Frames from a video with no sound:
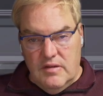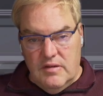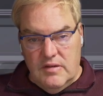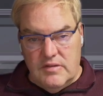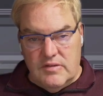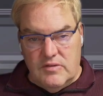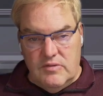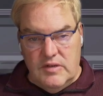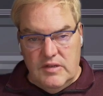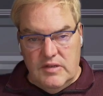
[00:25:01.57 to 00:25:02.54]
That's
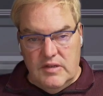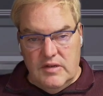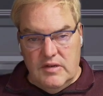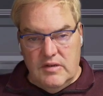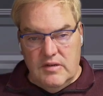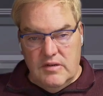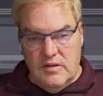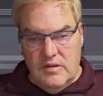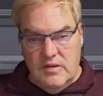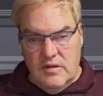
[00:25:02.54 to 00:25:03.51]
already there.
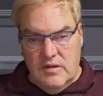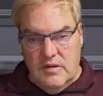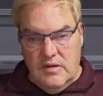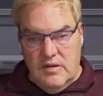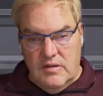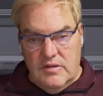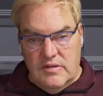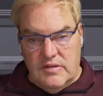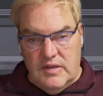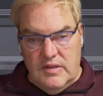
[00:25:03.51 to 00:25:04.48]

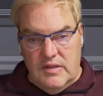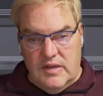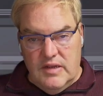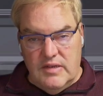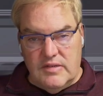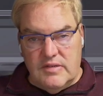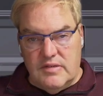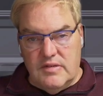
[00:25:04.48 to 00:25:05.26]
Assign the guest.